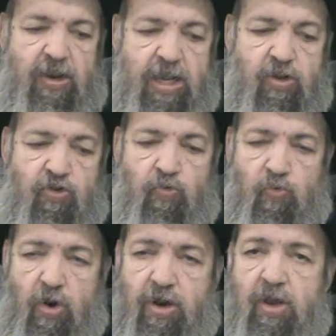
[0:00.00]
he could do
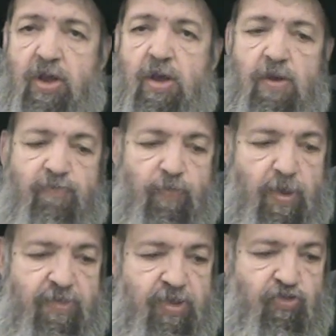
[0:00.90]
work
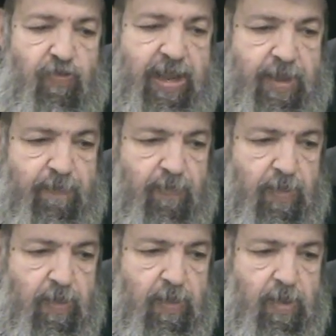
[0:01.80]
for the tree.
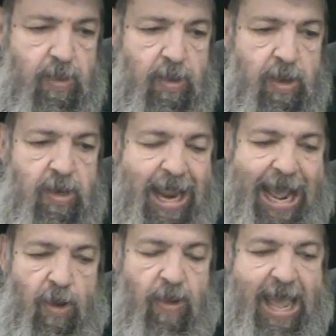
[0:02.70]

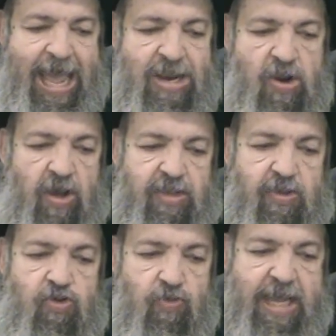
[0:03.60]
Now, ein
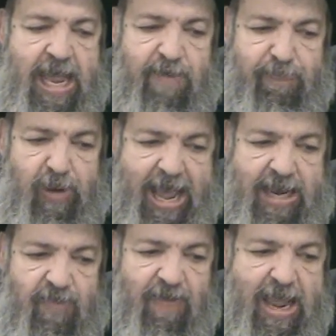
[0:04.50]
noitin, you can't
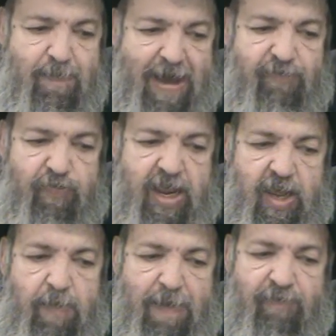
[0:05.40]
plant, Ein
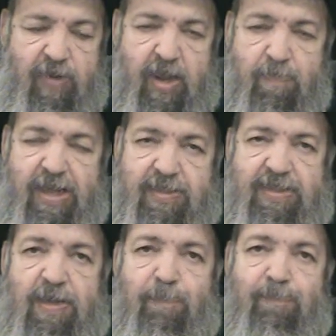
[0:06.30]
mavrichen. Mavrichen
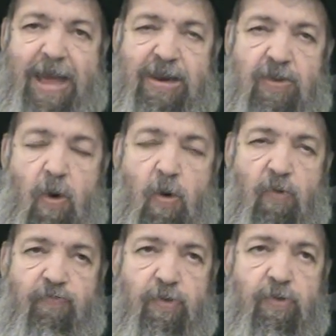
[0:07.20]
means to bend
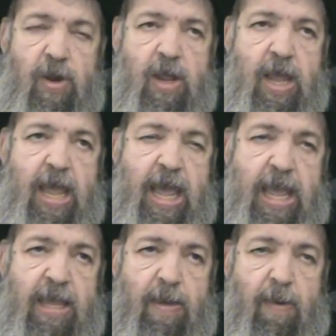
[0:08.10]
over
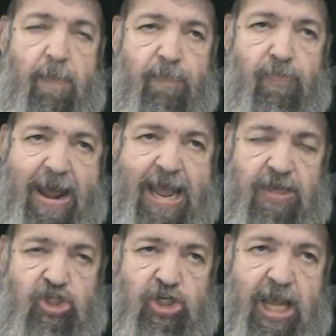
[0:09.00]
a
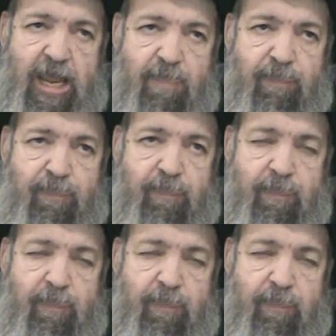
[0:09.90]
branch and